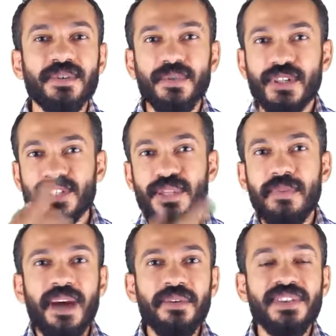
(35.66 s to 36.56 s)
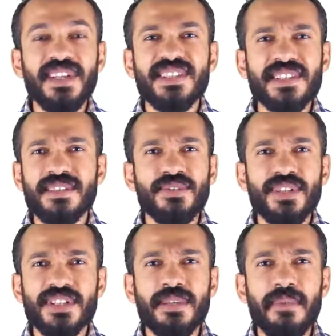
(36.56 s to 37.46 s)
Watch the mouth, it's
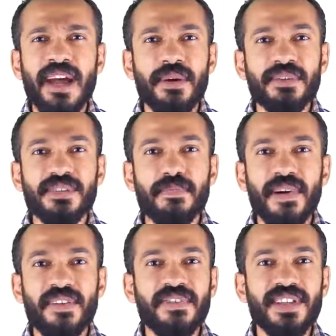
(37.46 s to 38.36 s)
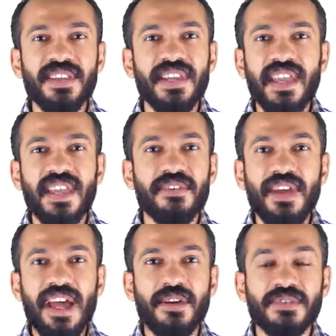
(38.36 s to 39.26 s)
just about puffing the air
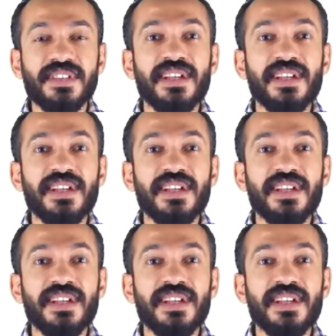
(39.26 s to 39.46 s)
out.